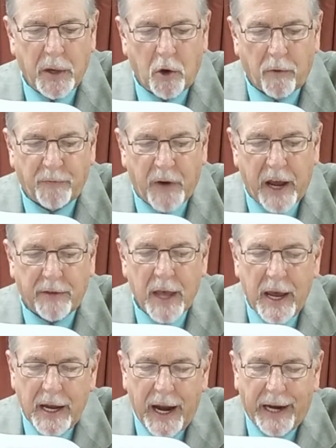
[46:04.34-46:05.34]
in your faith
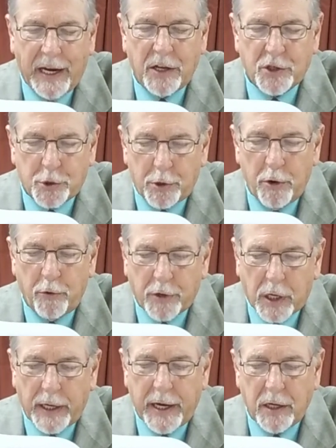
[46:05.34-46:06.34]
and in truth.
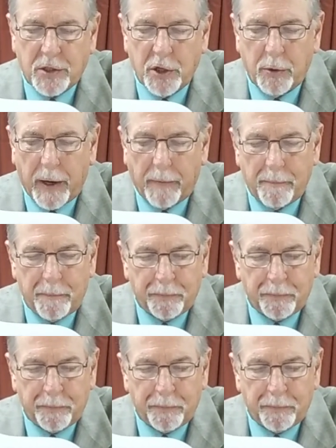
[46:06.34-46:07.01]
Cling to it.